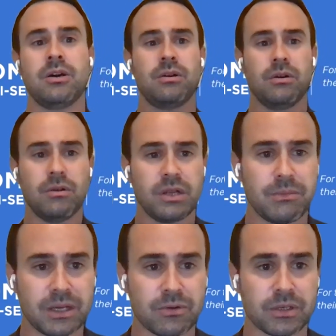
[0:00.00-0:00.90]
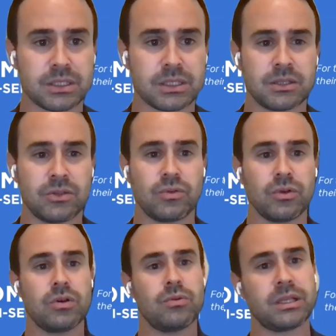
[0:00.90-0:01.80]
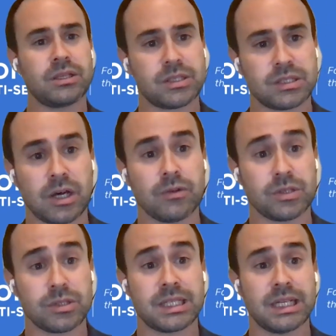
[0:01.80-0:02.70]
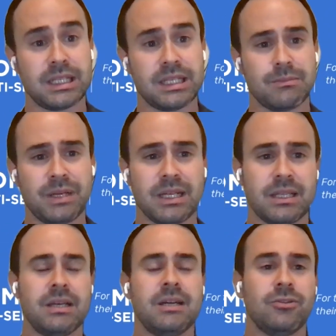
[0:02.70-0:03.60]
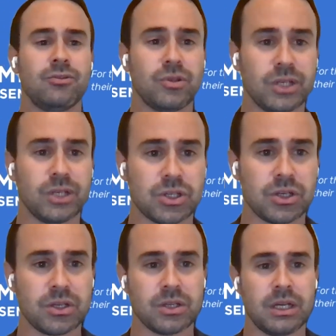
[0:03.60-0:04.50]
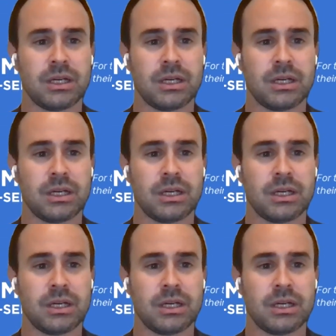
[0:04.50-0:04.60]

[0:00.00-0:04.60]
all the immigrants to know how the society is built, to know each other.